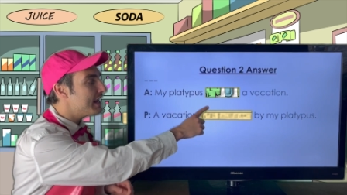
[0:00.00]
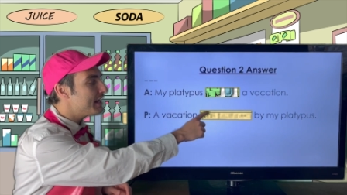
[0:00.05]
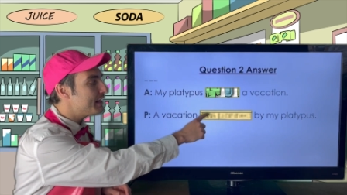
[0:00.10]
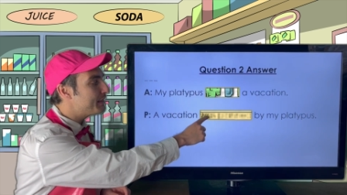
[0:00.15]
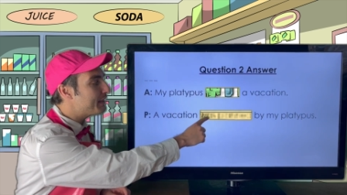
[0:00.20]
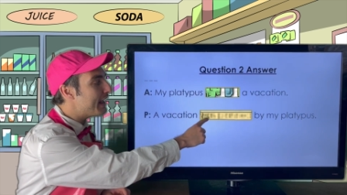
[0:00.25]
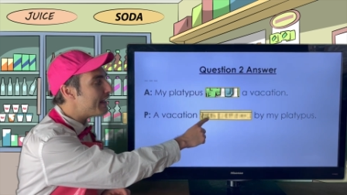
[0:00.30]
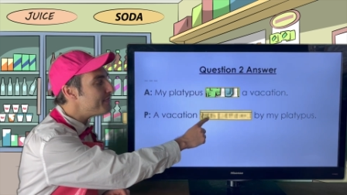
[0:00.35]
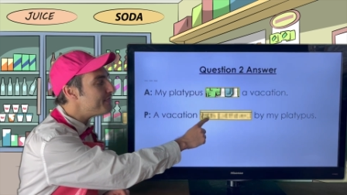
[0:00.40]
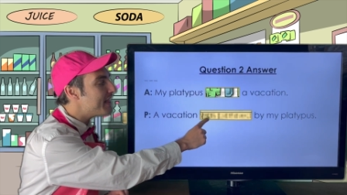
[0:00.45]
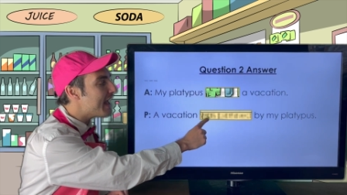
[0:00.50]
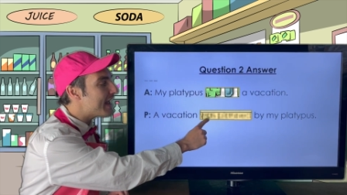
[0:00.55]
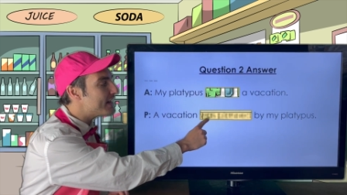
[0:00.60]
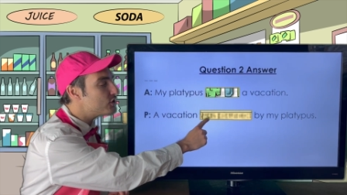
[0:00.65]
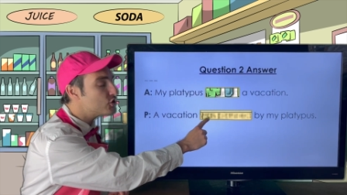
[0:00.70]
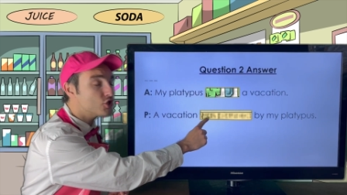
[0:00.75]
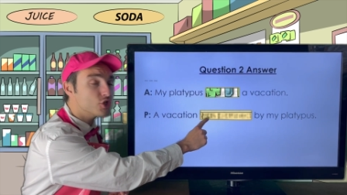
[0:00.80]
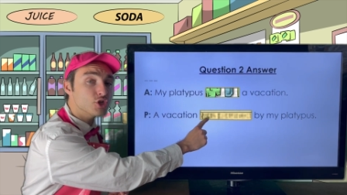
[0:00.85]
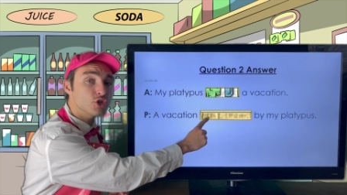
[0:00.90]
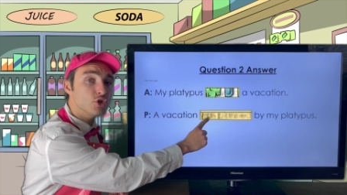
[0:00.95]
then
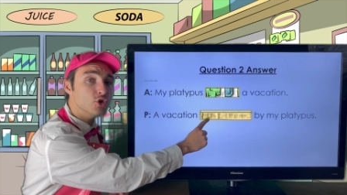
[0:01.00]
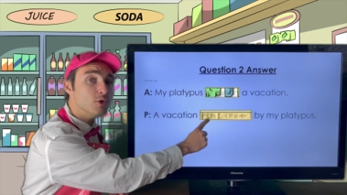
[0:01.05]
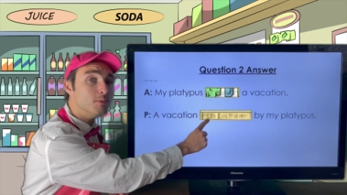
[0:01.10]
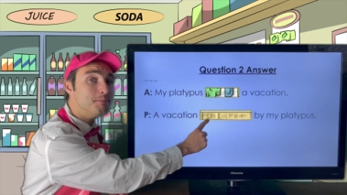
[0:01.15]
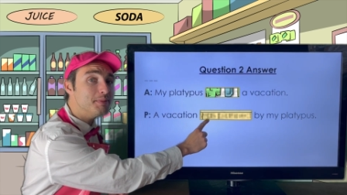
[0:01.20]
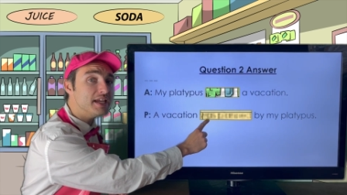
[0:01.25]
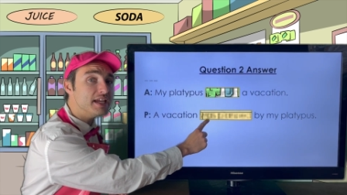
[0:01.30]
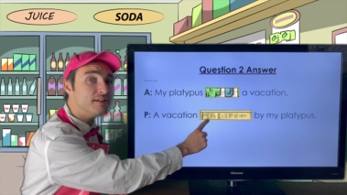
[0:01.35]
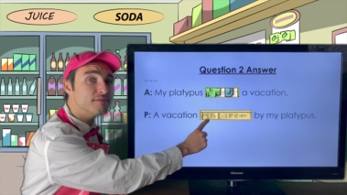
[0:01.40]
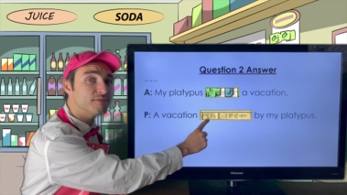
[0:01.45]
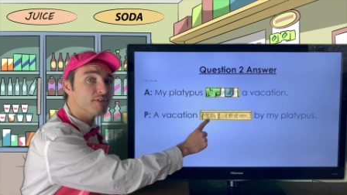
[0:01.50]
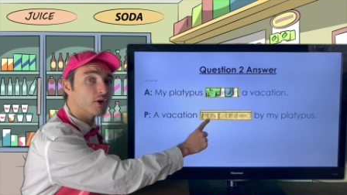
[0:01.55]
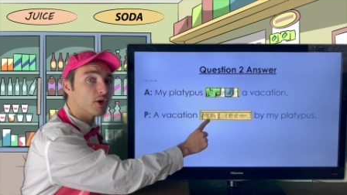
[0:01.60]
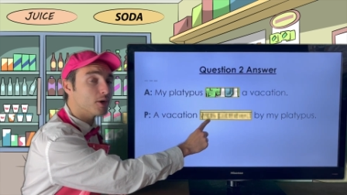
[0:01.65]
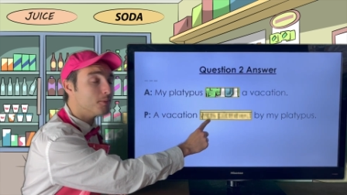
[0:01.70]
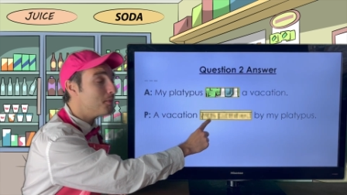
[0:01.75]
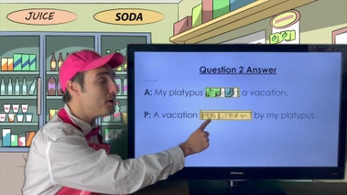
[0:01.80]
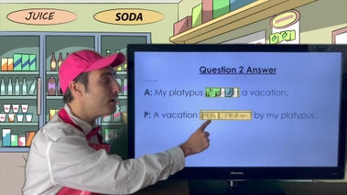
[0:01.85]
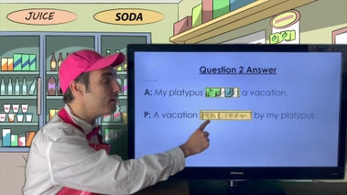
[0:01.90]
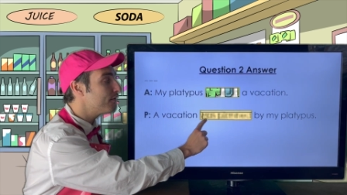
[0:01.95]
that to be
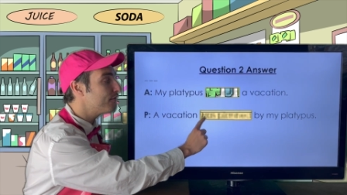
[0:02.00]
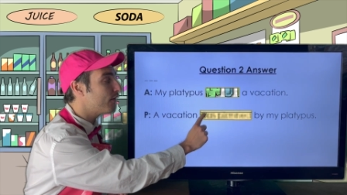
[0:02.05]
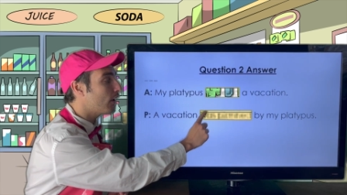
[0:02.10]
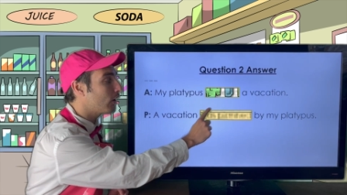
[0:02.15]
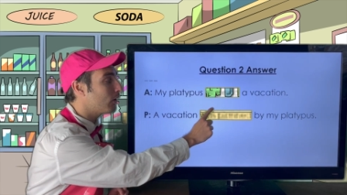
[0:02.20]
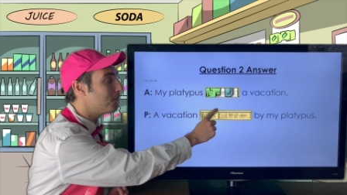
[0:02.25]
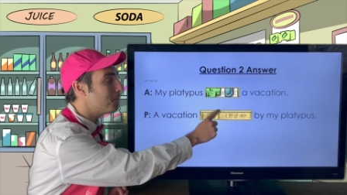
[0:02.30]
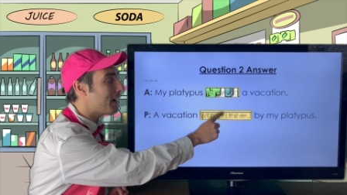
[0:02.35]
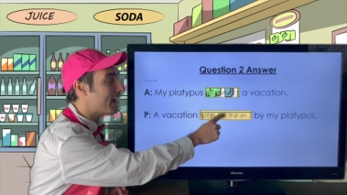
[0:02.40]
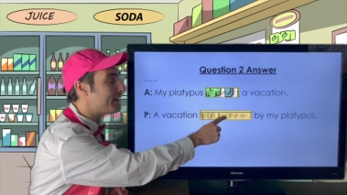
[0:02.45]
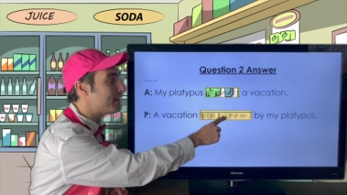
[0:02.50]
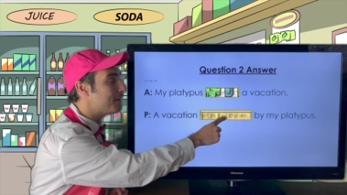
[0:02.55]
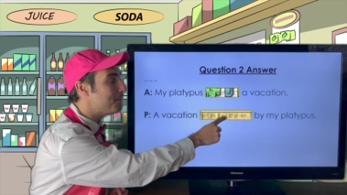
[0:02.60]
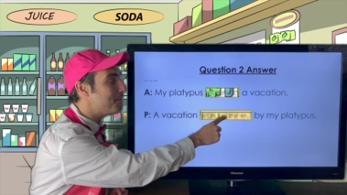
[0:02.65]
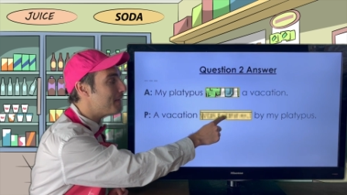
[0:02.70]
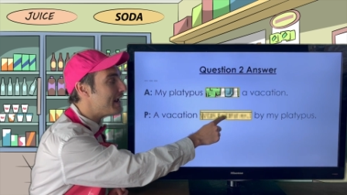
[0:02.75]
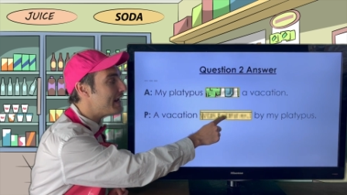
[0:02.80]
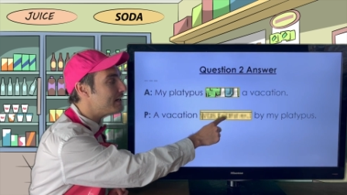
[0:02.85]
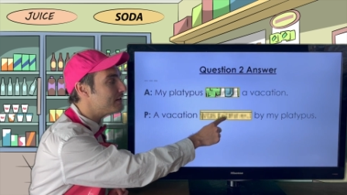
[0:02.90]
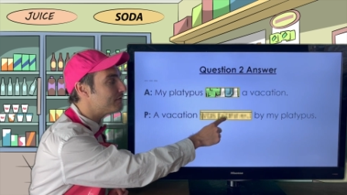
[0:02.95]
verb, followed by the
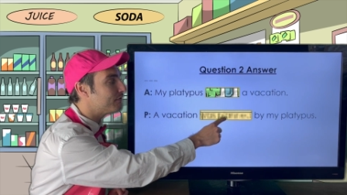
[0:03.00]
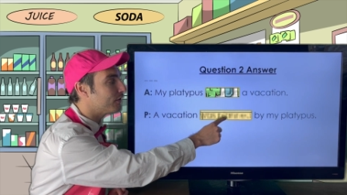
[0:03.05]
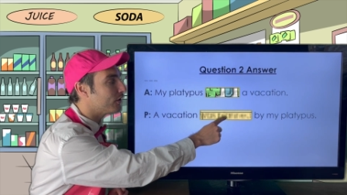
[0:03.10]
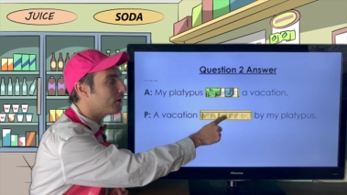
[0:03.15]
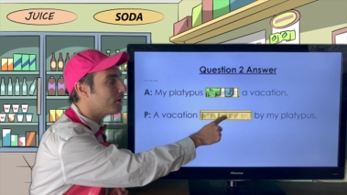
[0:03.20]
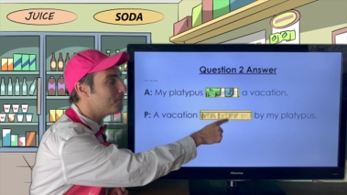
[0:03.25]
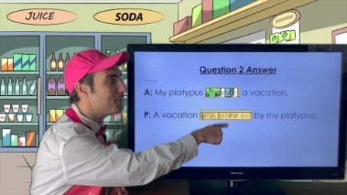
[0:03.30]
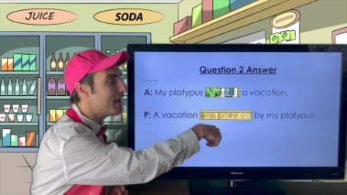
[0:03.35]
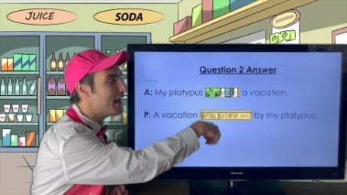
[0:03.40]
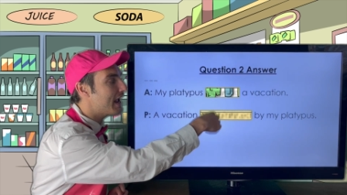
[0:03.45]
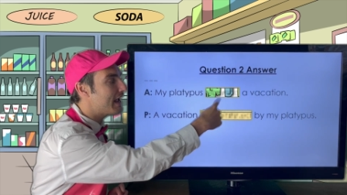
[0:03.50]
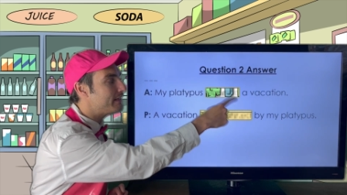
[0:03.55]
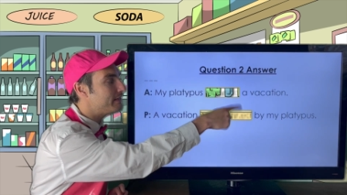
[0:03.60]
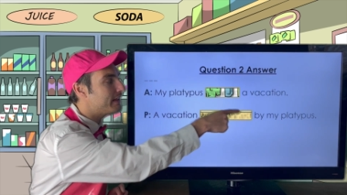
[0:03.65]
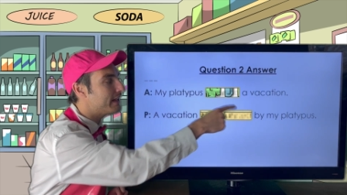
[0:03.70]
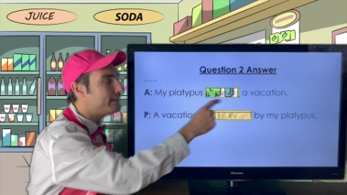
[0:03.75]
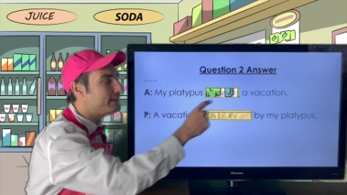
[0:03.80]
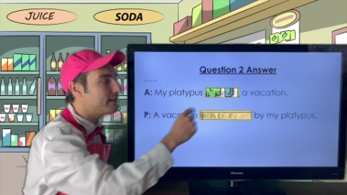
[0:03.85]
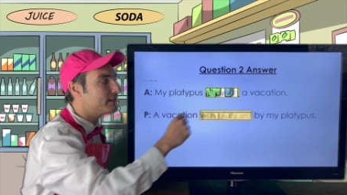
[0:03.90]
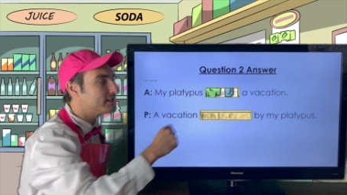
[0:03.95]
main verb, and
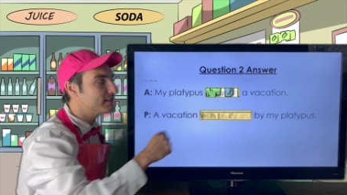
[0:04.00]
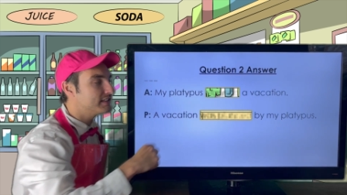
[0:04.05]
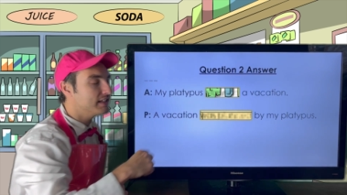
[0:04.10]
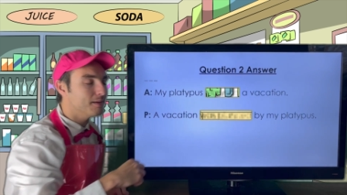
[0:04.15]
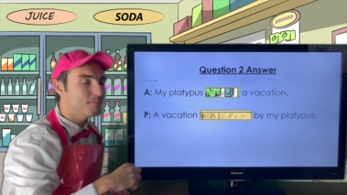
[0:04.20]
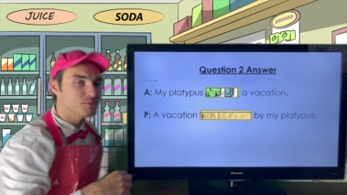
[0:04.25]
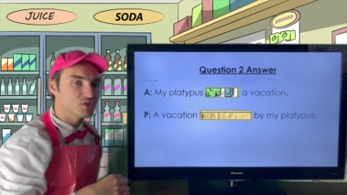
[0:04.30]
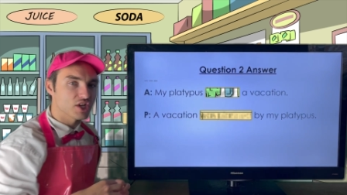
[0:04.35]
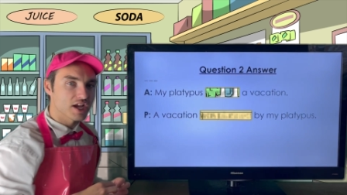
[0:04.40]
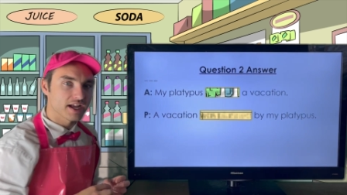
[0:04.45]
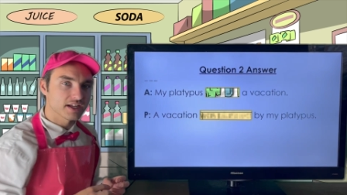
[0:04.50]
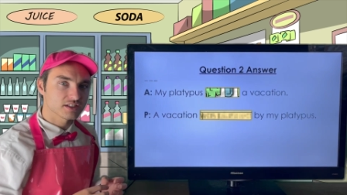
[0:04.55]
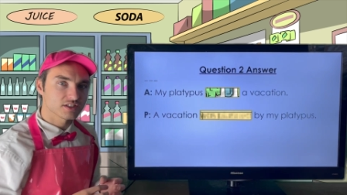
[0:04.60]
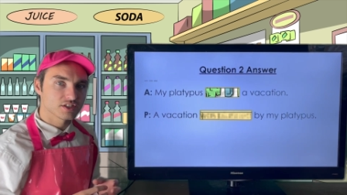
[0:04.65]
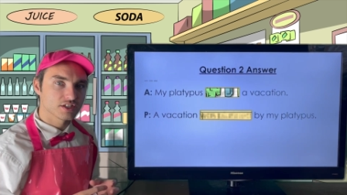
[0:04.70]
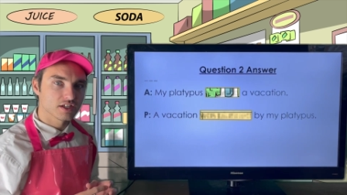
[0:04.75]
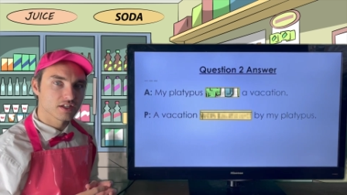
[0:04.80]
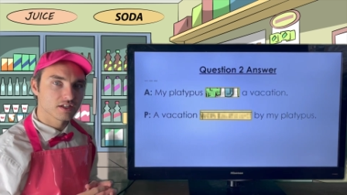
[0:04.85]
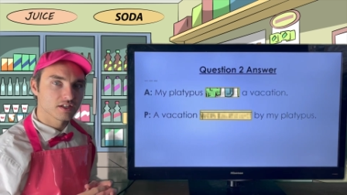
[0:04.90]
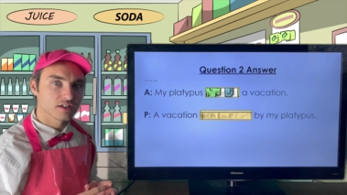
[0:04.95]
then the subject.